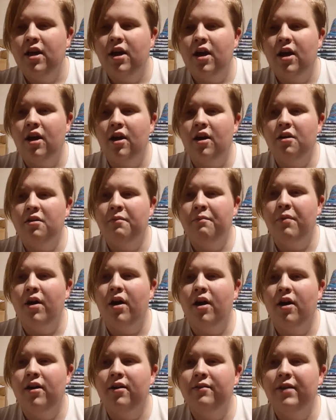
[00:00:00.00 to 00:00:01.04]

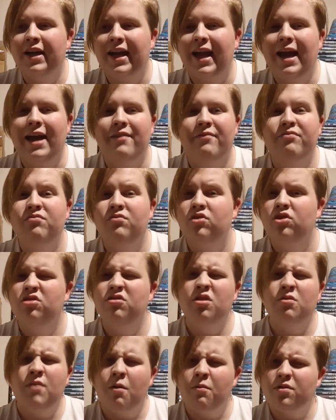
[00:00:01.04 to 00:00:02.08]
But again,
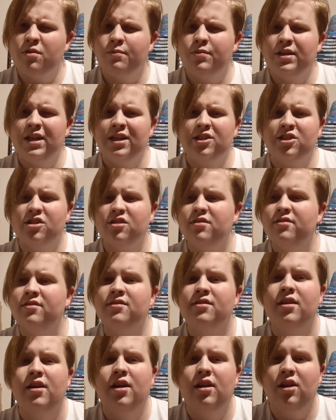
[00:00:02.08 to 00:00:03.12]
doing well with the
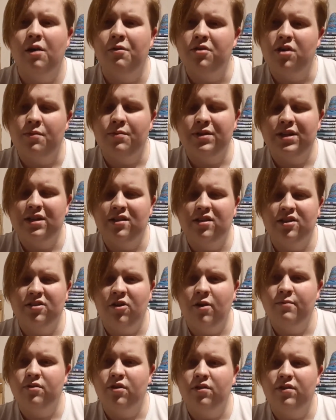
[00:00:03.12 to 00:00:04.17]
predictions, like when I predicted the
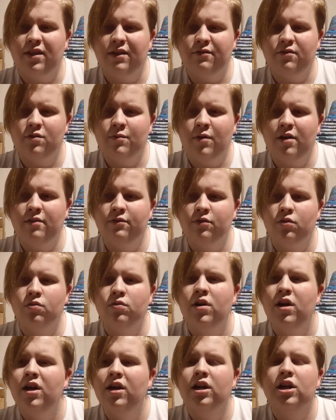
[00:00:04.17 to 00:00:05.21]
time zone thing with
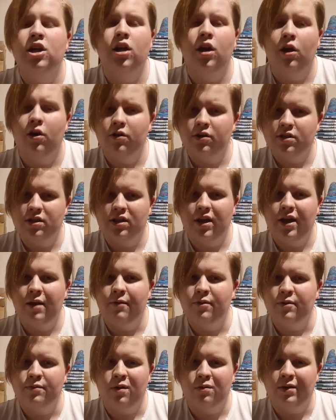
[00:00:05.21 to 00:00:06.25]
Spyfall, clocked that it
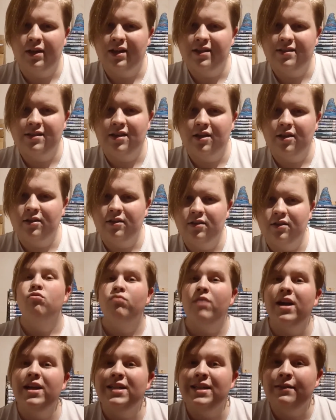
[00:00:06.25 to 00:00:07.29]
was probably his son.
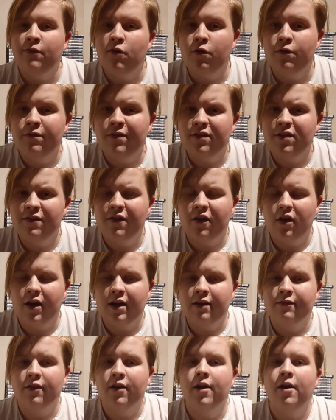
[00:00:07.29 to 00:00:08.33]
Rating of Orphan
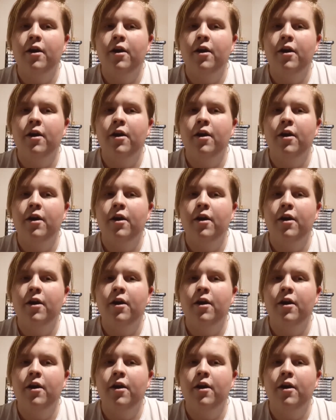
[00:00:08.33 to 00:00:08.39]
55.